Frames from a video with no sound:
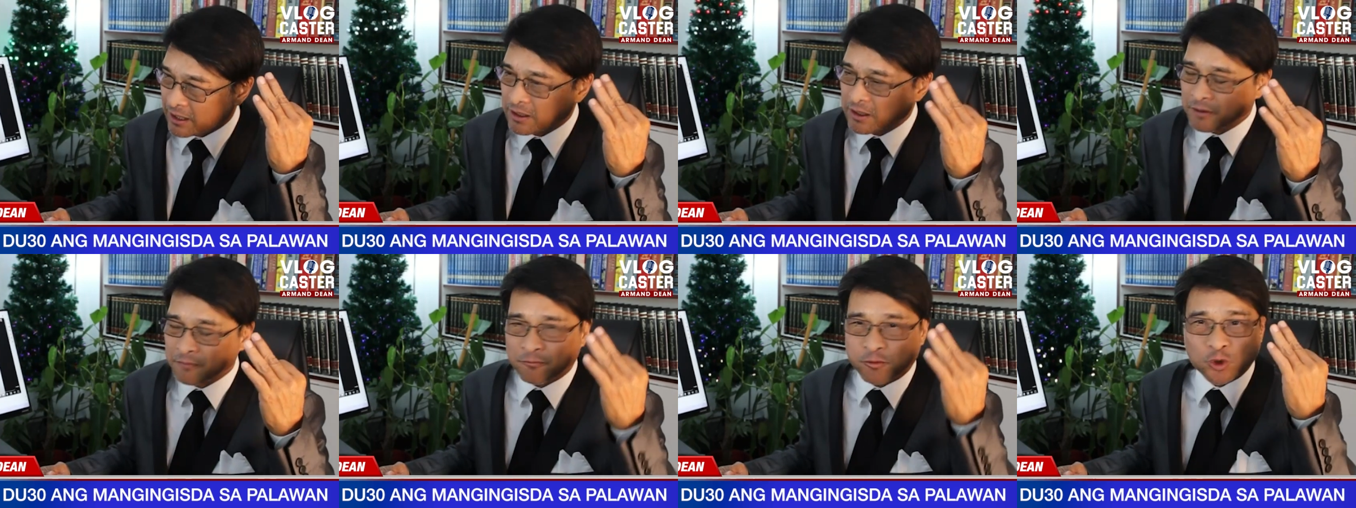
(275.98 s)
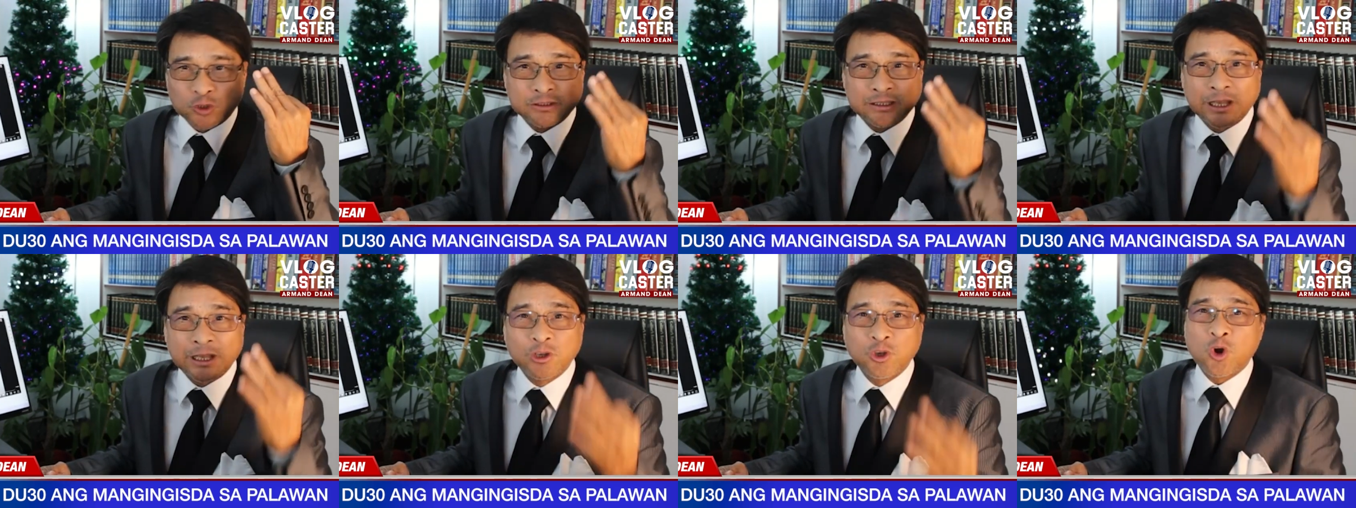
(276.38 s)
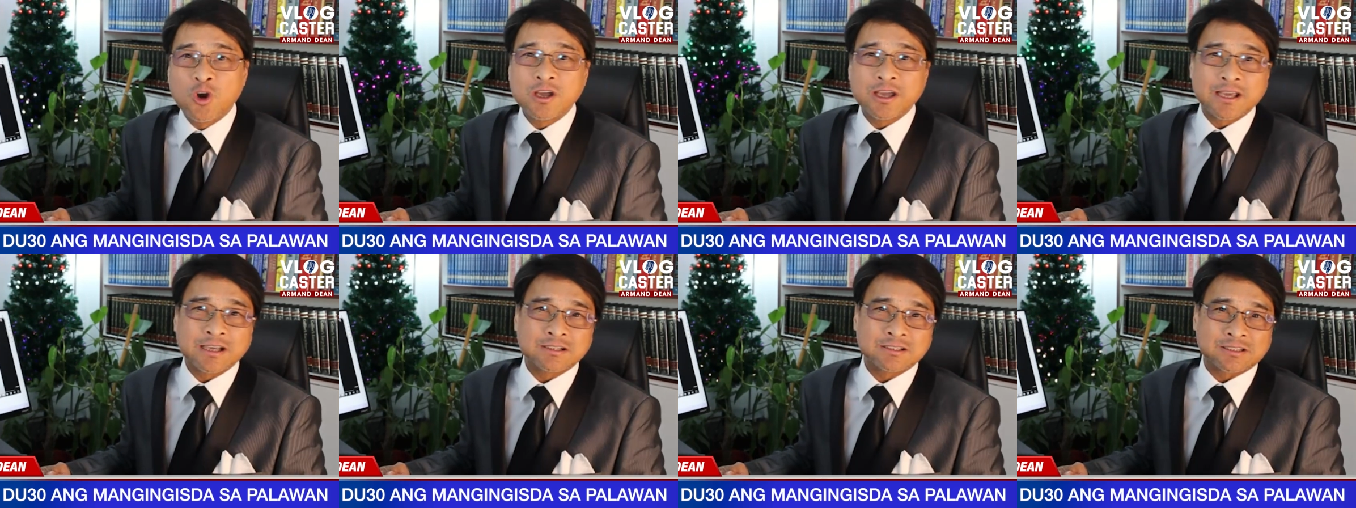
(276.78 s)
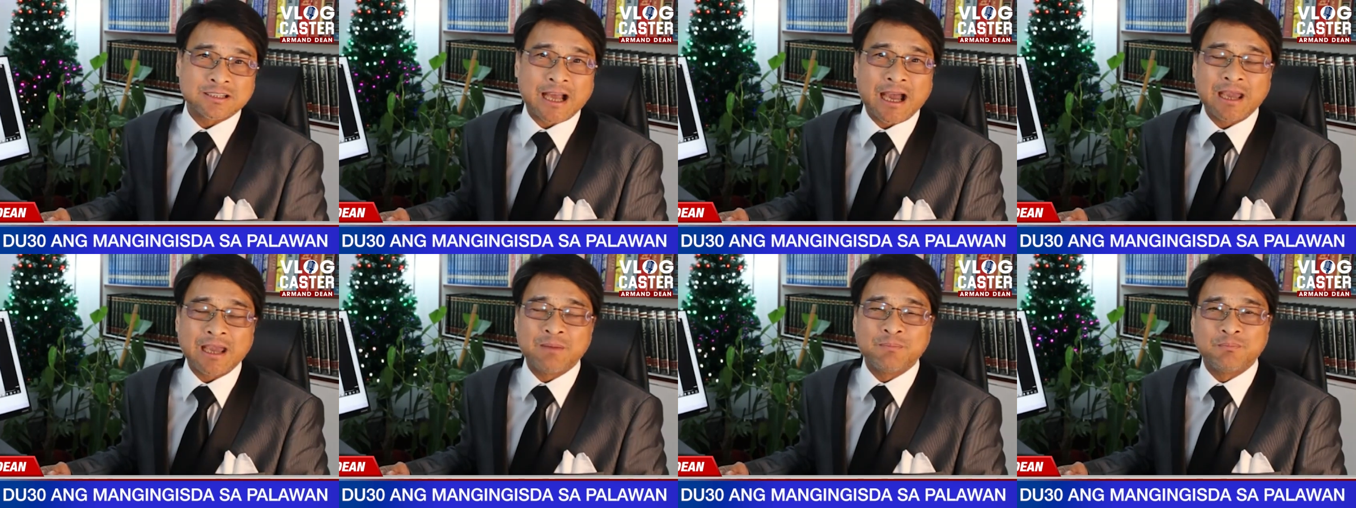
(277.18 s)
for the longest
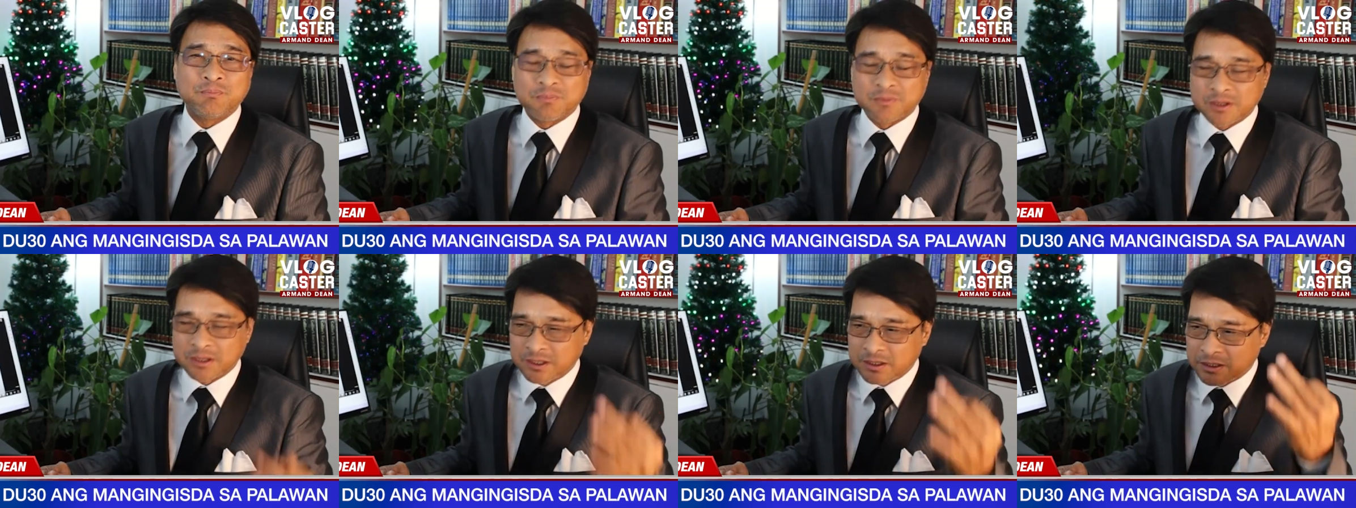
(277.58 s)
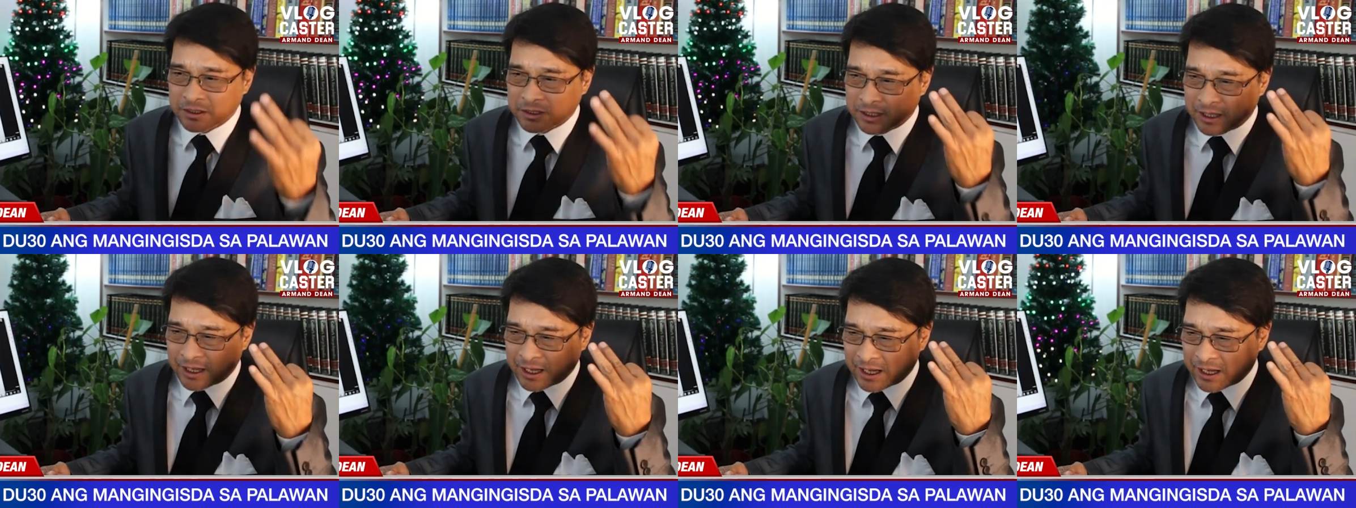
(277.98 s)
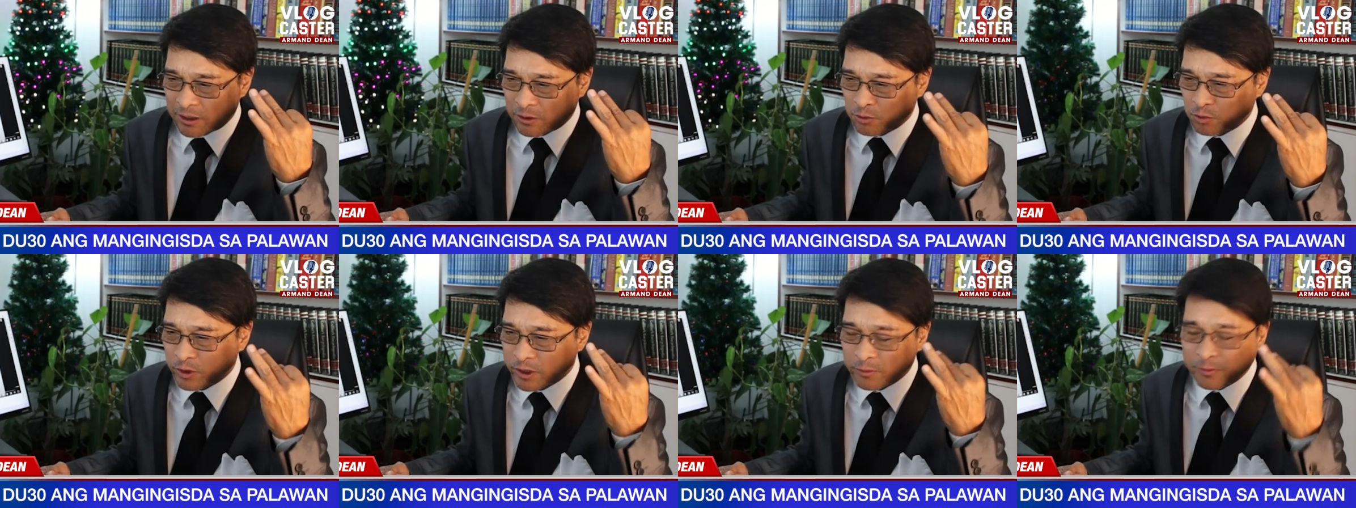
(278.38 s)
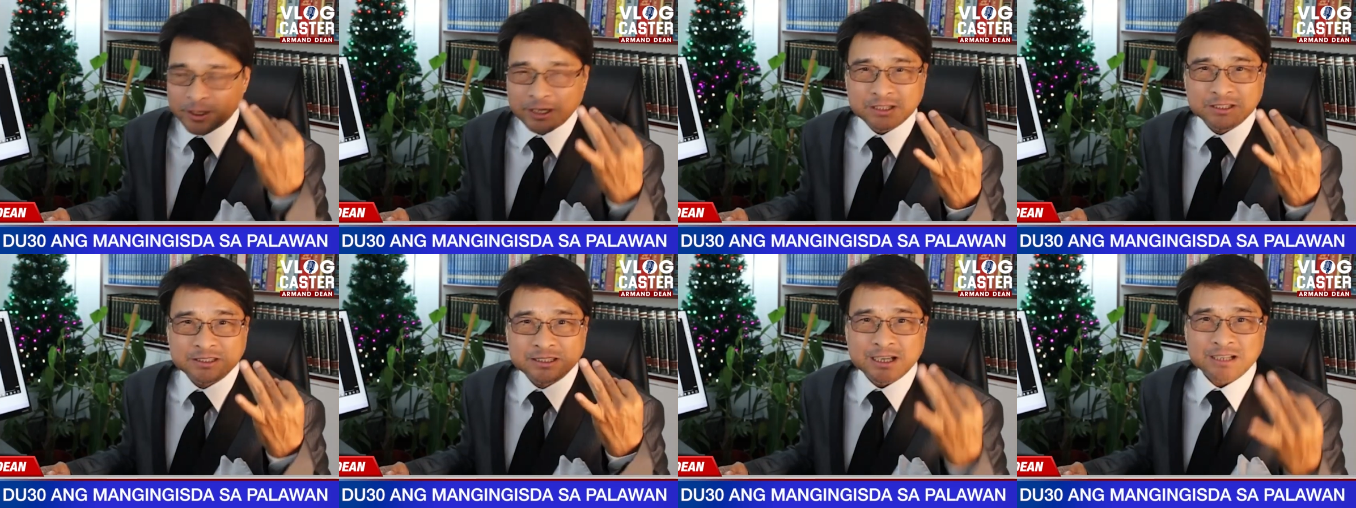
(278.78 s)
time we
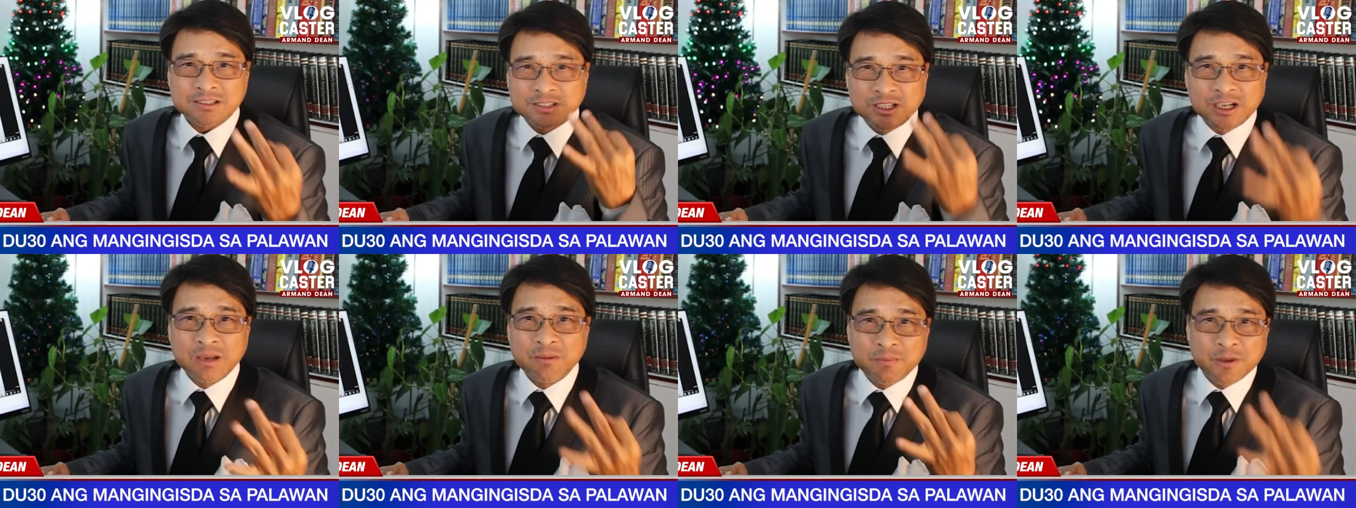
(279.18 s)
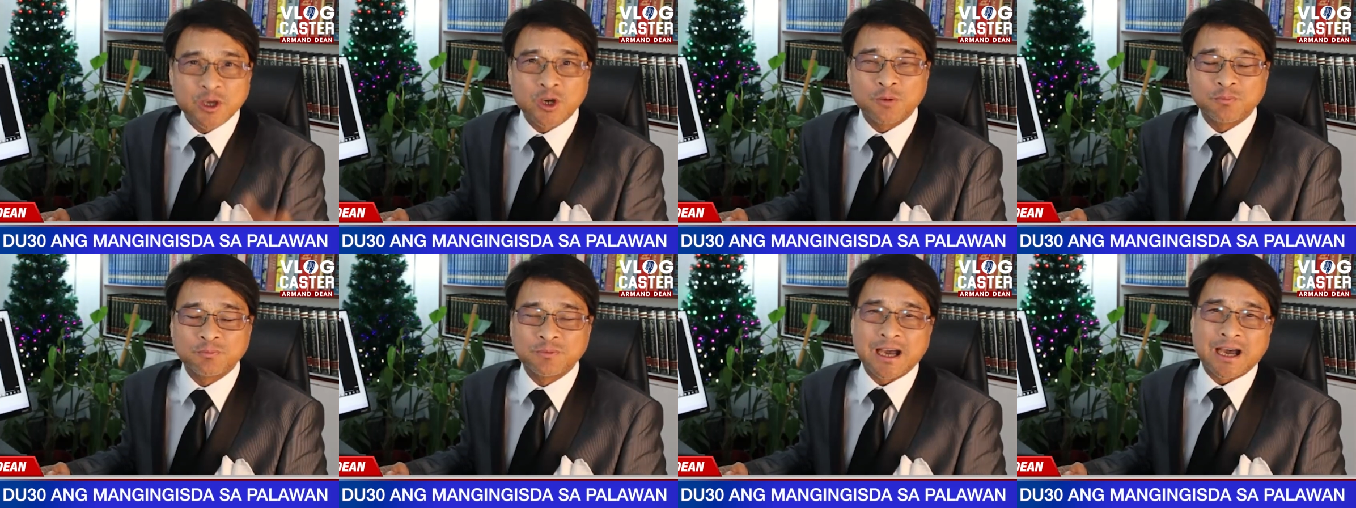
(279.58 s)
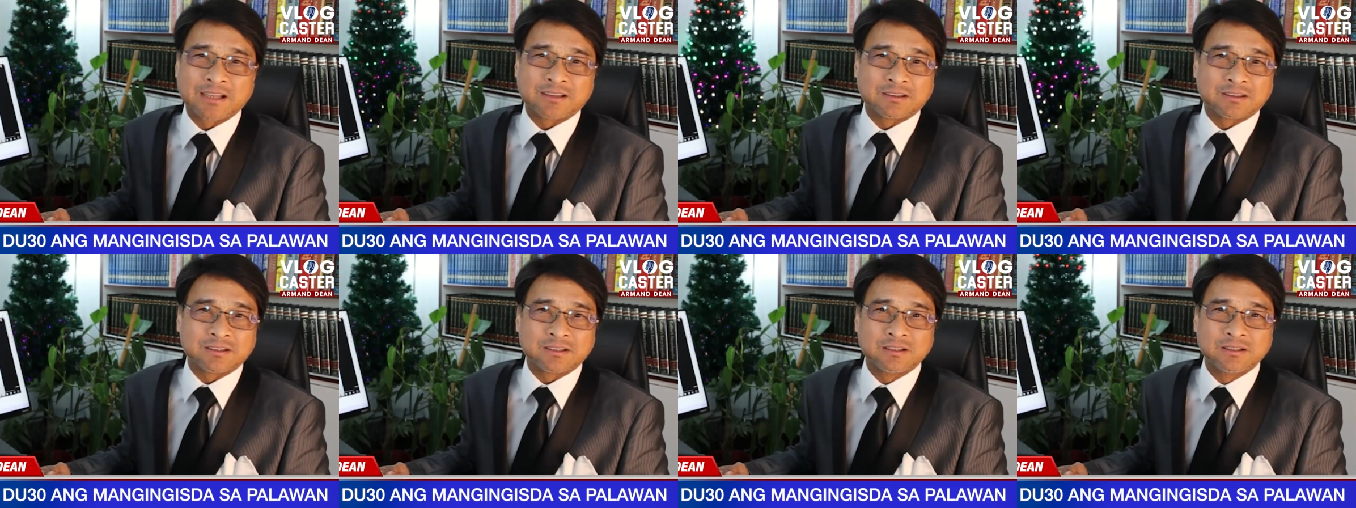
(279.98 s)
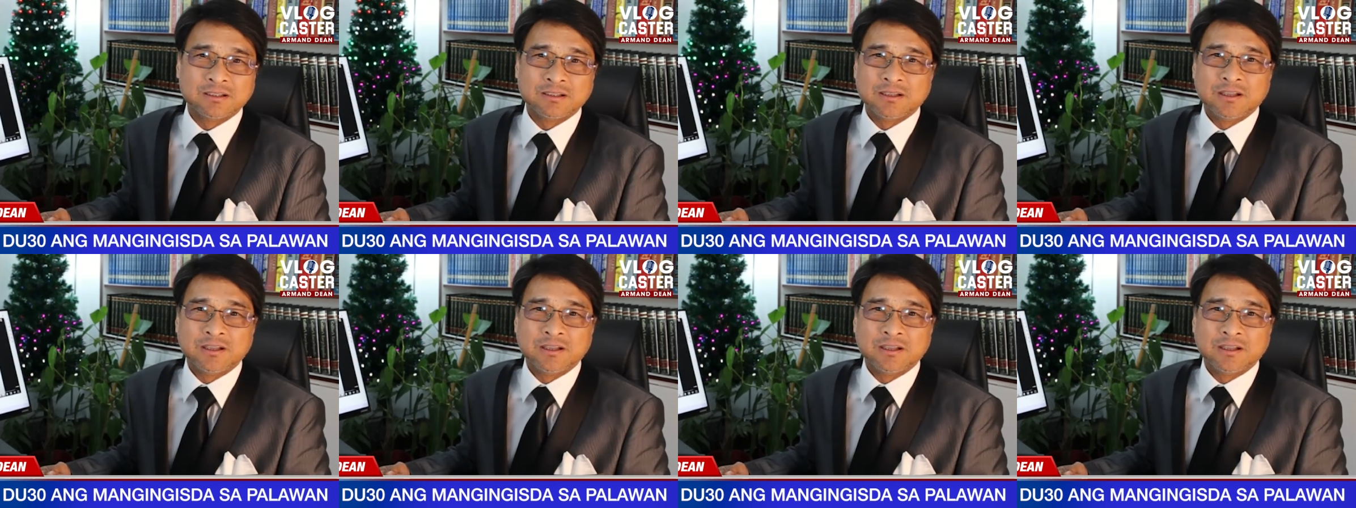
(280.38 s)
were just dreaming of that.